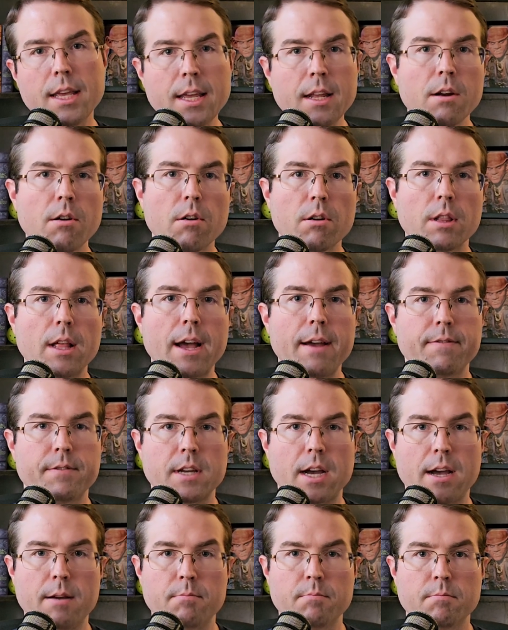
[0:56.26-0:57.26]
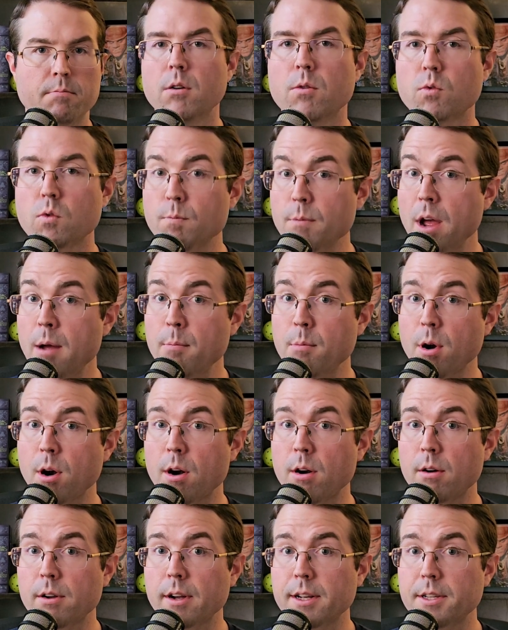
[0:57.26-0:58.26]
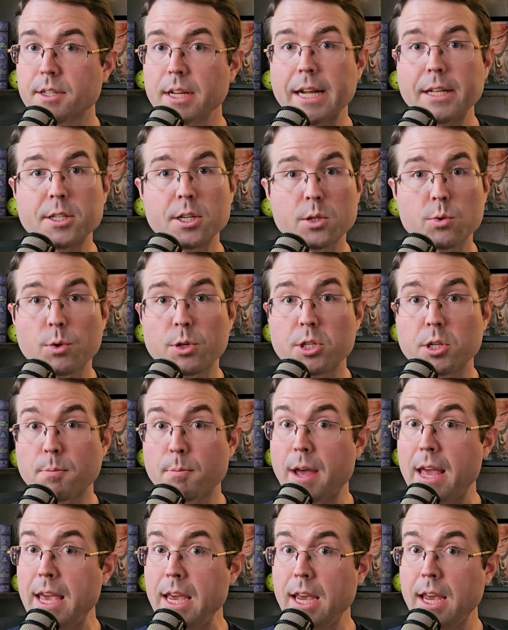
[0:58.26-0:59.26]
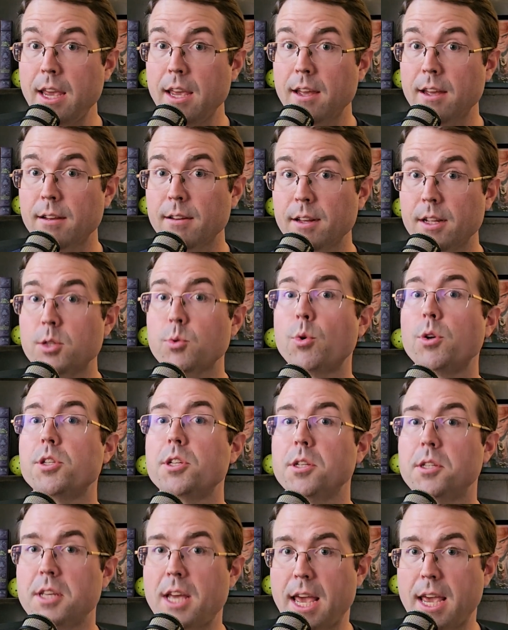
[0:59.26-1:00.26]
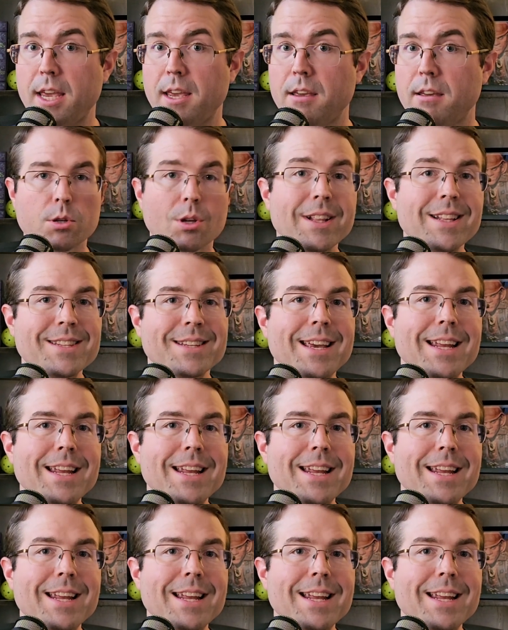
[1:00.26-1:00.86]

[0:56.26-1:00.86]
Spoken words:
in our lifetime. Remember, it's not just what you make, it's what you take. So let's